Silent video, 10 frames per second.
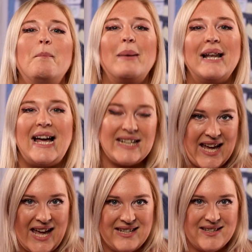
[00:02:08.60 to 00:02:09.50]
plan
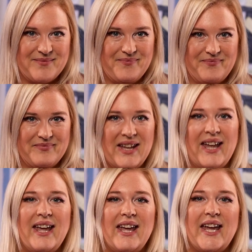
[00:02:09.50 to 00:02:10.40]
ahead.
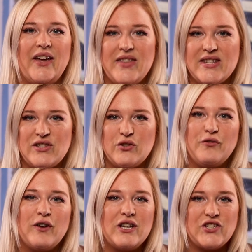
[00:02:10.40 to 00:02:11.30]
If this is your
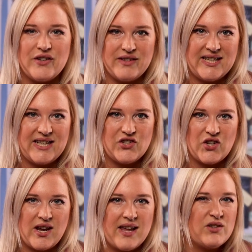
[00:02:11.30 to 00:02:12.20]
first year in
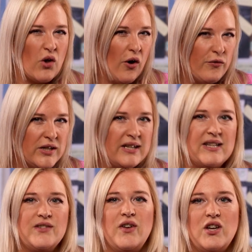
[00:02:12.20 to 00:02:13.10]
teaching, it's often in
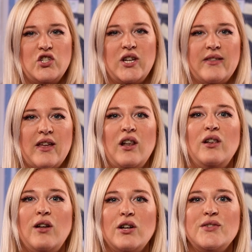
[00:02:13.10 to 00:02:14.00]
this first year that a
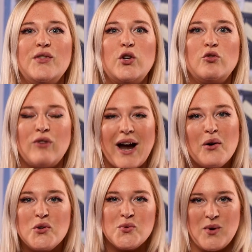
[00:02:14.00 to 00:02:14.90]
lot of the
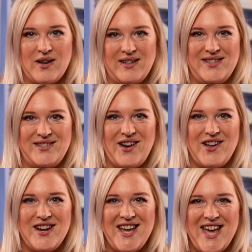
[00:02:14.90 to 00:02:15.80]
groundwork is
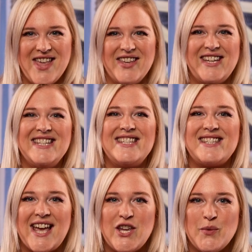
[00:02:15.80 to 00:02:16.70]
done that can
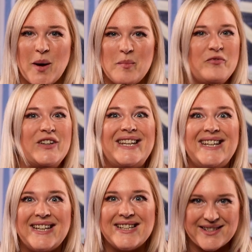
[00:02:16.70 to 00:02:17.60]
set you up for
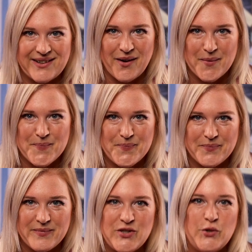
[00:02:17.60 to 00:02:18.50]
years to come.
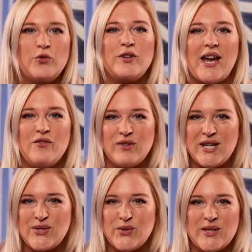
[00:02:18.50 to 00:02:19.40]
As you create
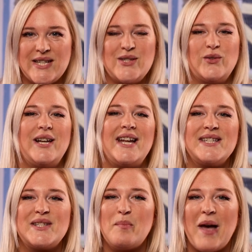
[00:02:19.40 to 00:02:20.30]
resources or
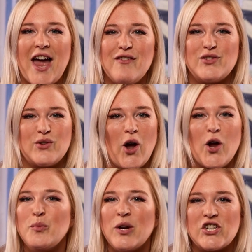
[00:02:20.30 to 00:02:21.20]
letters to parents or
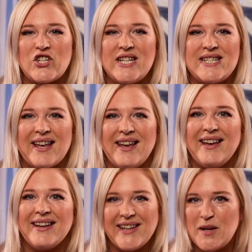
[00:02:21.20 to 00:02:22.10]
homework sheets,
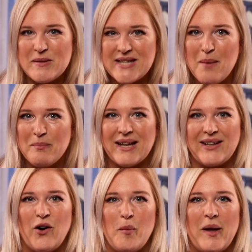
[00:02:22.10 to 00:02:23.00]
keep a
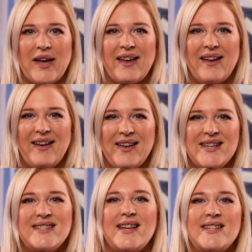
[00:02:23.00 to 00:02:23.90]
template copy,
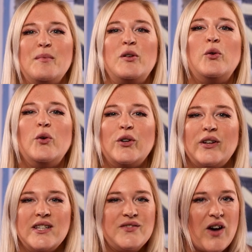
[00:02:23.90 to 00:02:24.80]
set up an
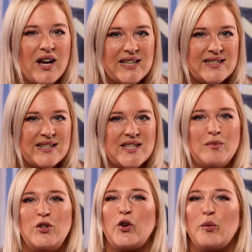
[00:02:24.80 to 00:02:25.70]
organised filing
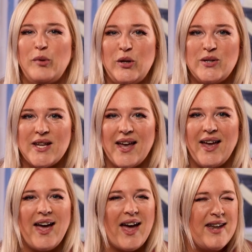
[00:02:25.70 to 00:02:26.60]
system on your computer,
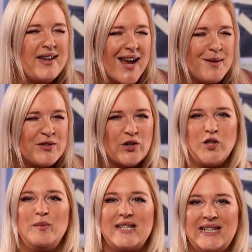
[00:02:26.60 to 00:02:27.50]
and name the
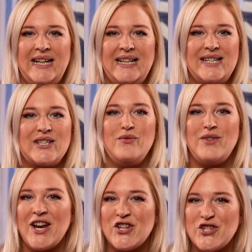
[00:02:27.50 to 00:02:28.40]
documents clearly so
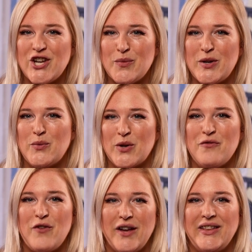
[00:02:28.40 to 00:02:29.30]
next year when you want
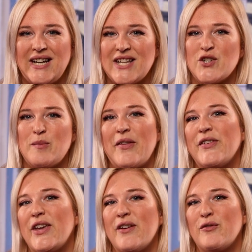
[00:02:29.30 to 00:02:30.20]
to find the letter about
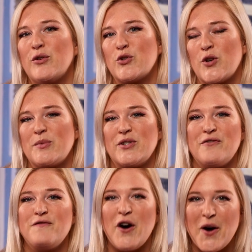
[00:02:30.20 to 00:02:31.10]
the year four trip to the
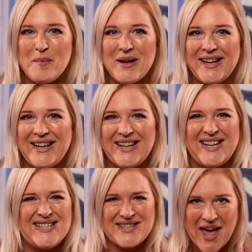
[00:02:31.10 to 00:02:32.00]
farm,
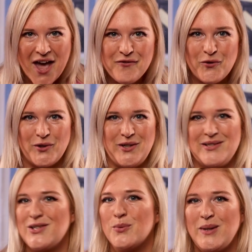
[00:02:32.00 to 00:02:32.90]
it's there for you
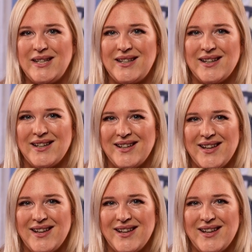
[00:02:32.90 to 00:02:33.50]
to tweak.